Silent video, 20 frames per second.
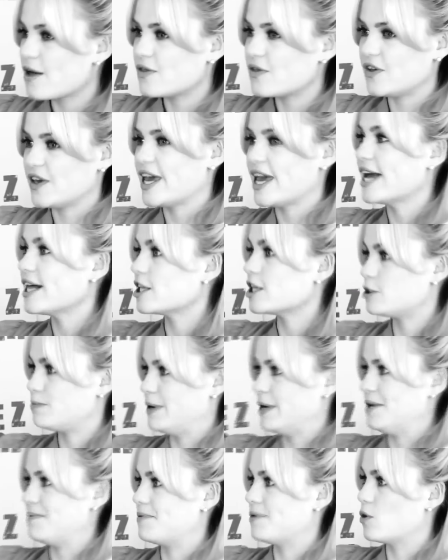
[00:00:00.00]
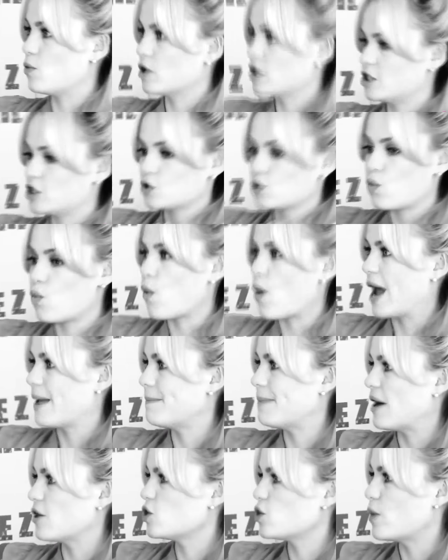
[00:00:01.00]
the English people wanted to wipe
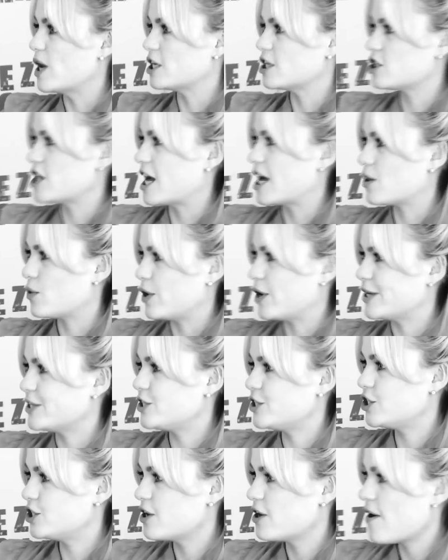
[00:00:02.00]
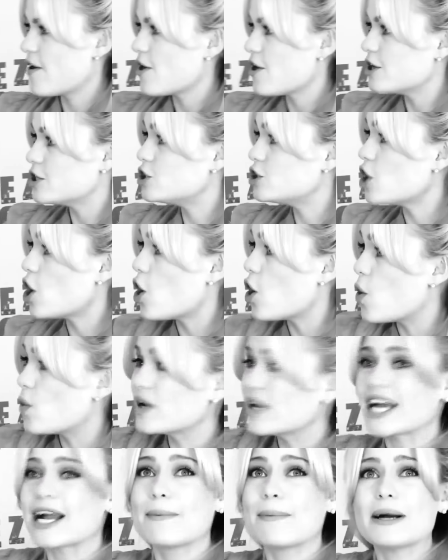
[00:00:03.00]
out the Welsh language. So,
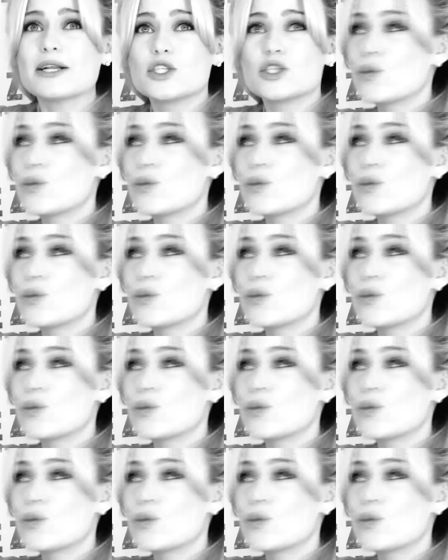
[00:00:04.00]
like about